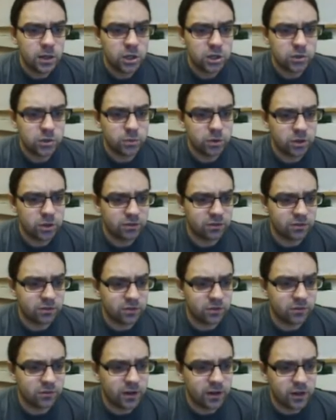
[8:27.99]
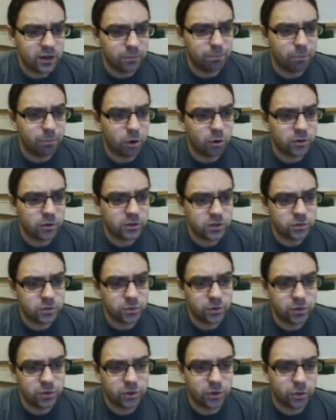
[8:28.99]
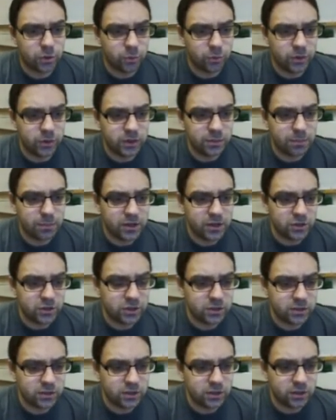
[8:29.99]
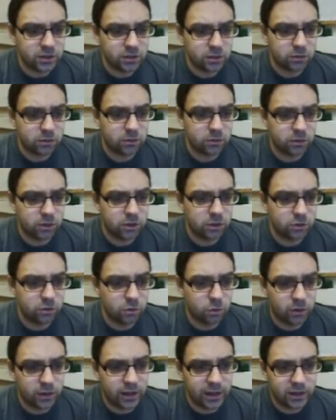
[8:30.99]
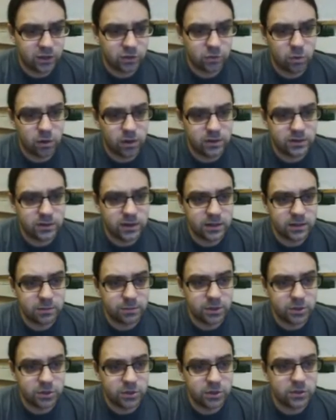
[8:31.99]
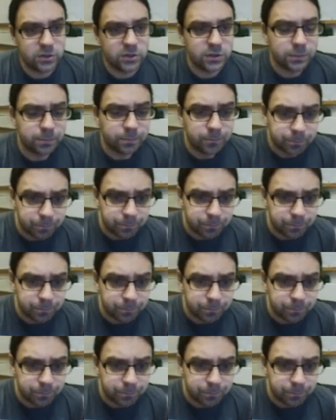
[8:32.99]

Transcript: So we're going to find a box with three dimensions here. I don't know, you can call it X, Y, and Z dimensions.